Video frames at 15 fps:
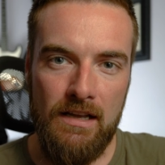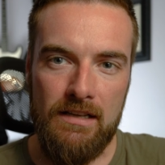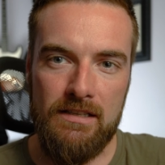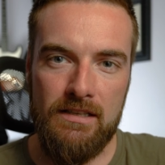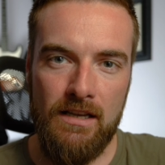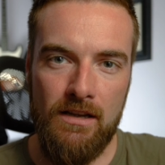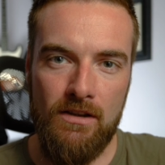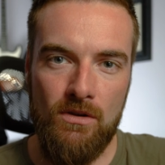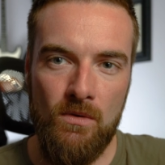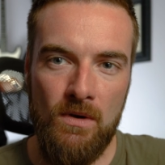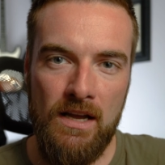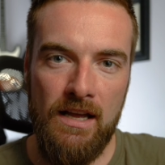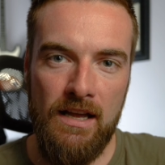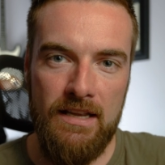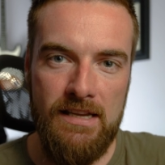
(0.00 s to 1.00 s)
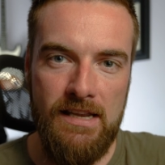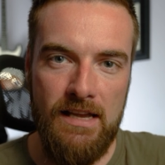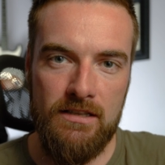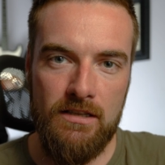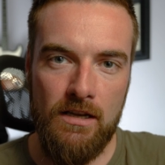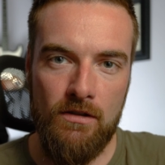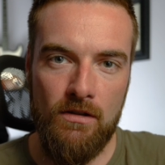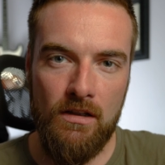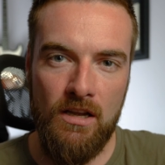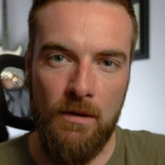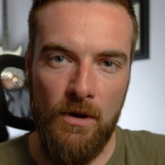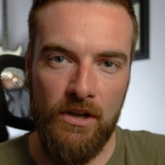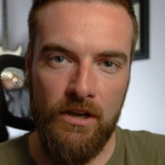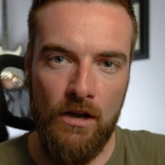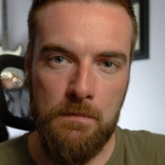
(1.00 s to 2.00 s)
So yeah, so come
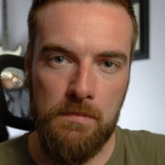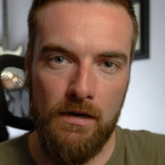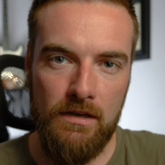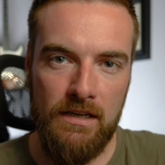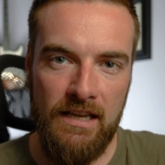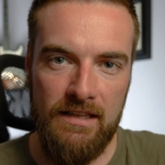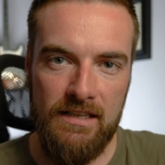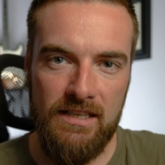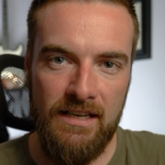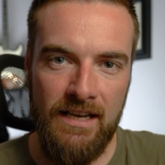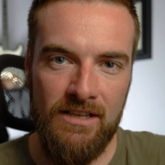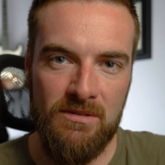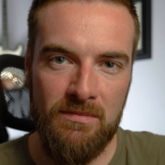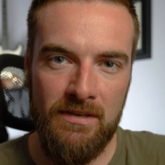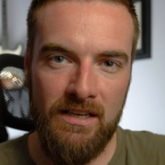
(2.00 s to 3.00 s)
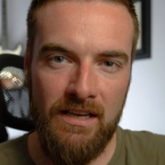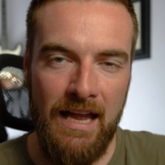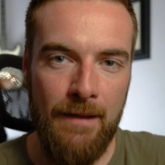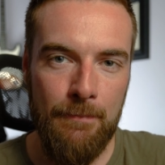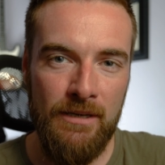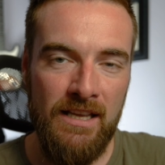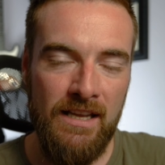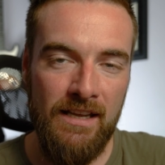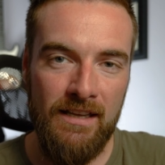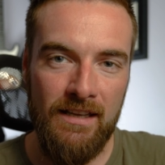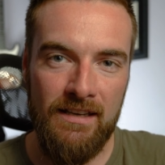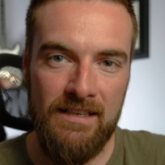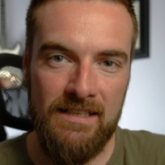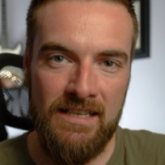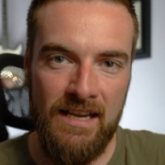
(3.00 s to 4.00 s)
on GoPro, get this announcement happening,
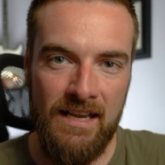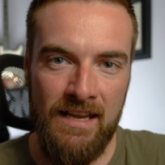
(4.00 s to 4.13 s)
and